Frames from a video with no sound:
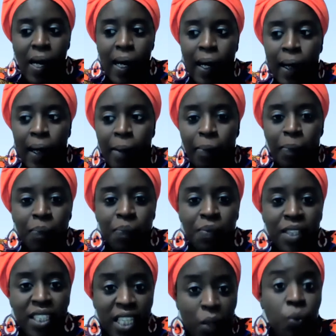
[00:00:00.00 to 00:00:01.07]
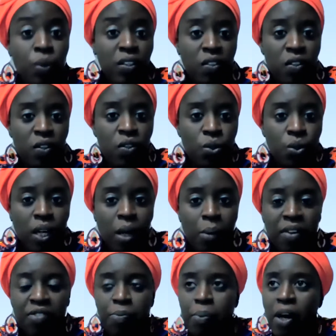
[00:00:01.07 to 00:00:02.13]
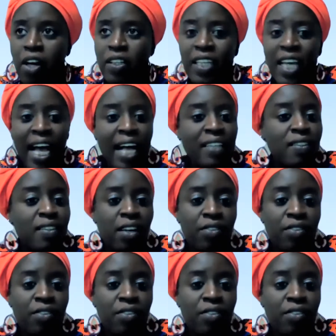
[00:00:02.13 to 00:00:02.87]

They will listen to a couple of podcasts.